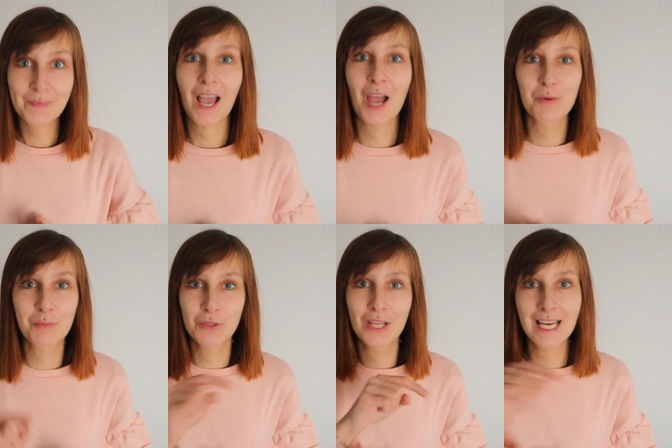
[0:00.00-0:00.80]
I will
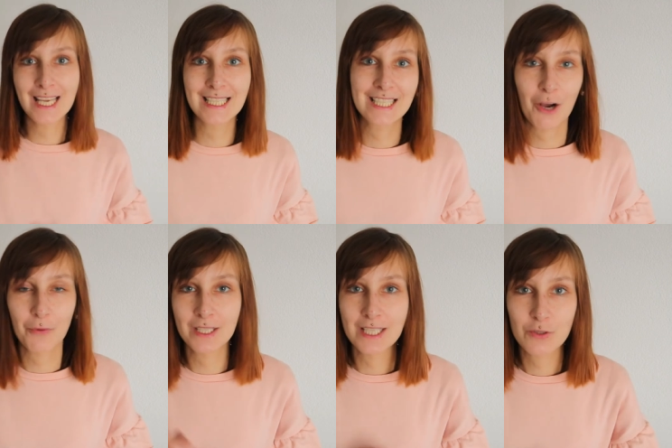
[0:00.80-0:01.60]
put the link
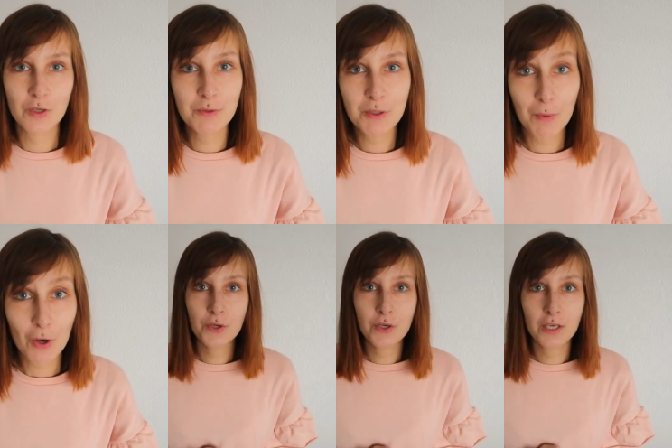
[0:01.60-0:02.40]
down in description
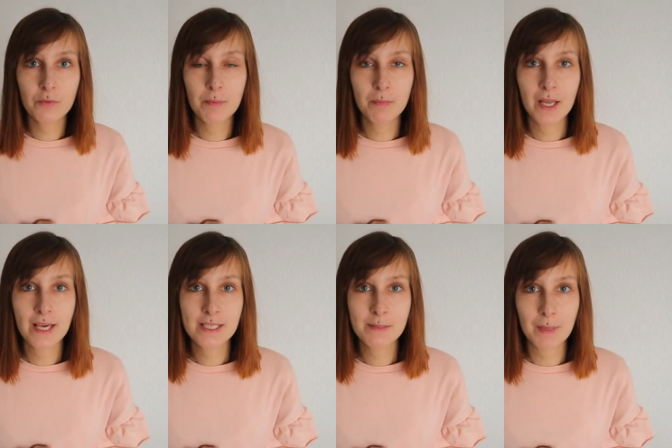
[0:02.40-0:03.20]
box. You can
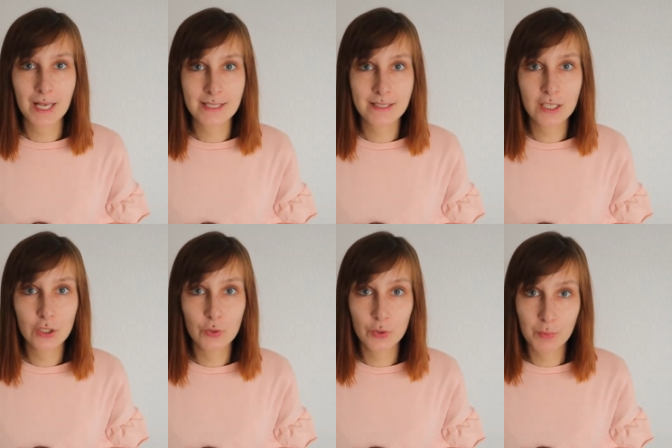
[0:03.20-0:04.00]
replace
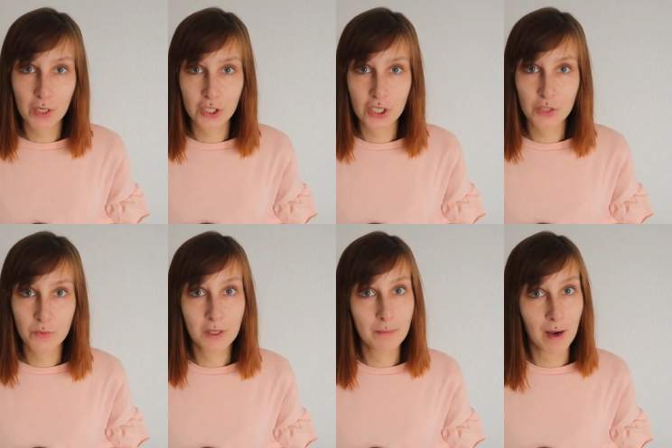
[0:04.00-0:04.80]
plastic toothbrushes
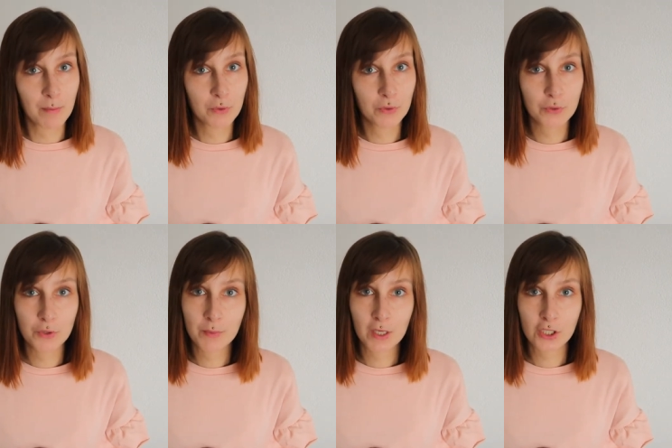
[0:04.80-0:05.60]
with the bamboo
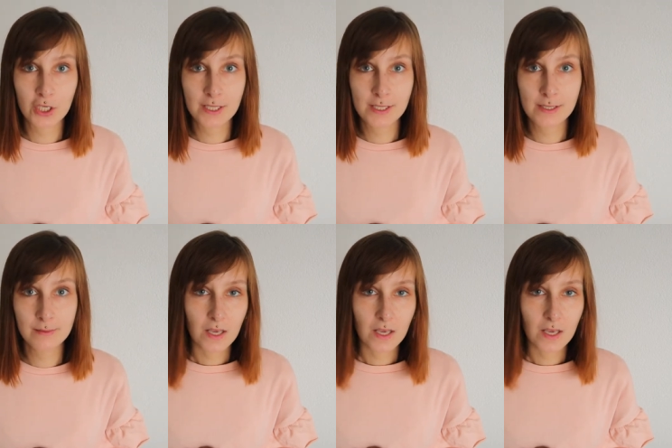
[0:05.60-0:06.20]
toothbrushes.